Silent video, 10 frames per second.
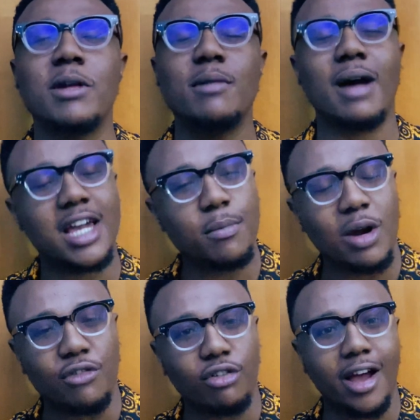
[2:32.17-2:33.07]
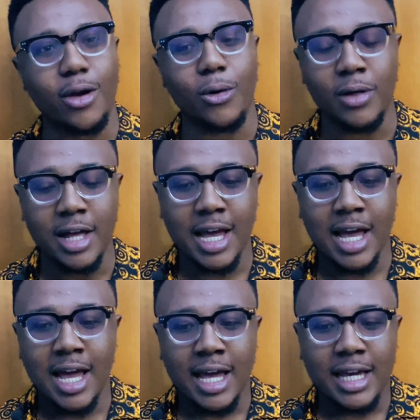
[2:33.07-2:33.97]
played by Gabriel Afolayan.
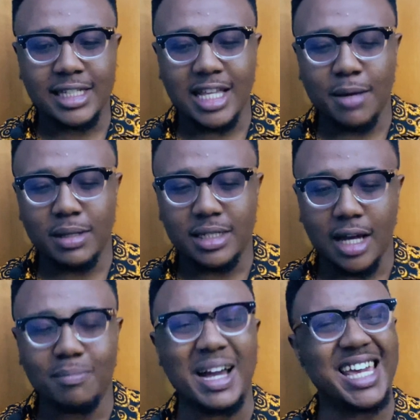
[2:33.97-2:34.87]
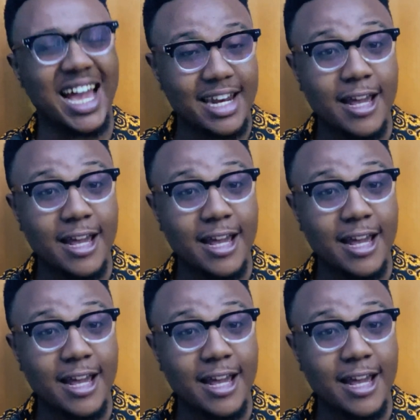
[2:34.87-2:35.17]
His name is Akin